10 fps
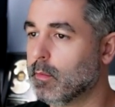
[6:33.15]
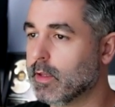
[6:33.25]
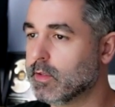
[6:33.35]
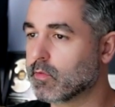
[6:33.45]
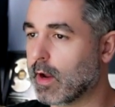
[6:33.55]

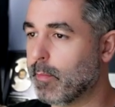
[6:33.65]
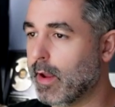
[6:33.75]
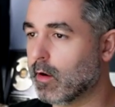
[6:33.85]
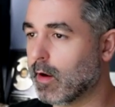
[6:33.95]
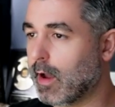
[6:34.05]
Please write in
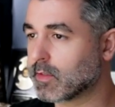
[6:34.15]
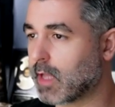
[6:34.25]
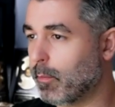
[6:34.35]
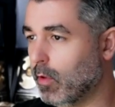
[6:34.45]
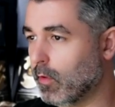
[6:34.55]
paragraphs,
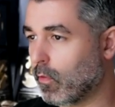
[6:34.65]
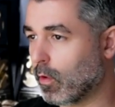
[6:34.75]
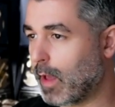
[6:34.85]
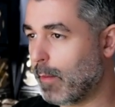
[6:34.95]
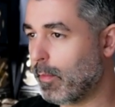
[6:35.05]
not bullet
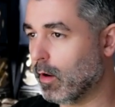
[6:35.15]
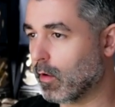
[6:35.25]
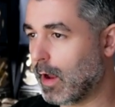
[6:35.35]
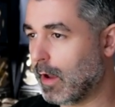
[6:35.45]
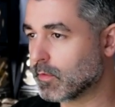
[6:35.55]
format.
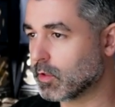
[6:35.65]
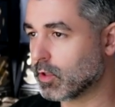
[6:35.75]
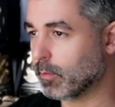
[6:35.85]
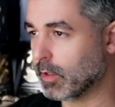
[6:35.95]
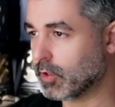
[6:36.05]
Paragraphs
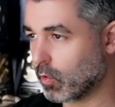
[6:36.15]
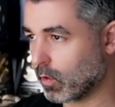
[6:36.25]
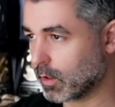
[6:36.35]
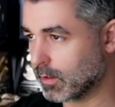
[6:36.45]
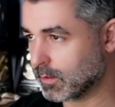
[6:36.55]
should be
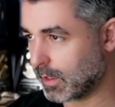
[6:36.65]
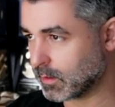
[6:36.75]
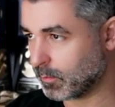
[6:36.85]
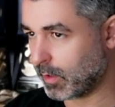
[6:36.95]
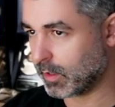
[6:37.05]
short, concise,
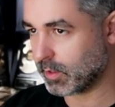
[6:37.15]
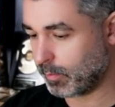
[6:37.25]
and punchy.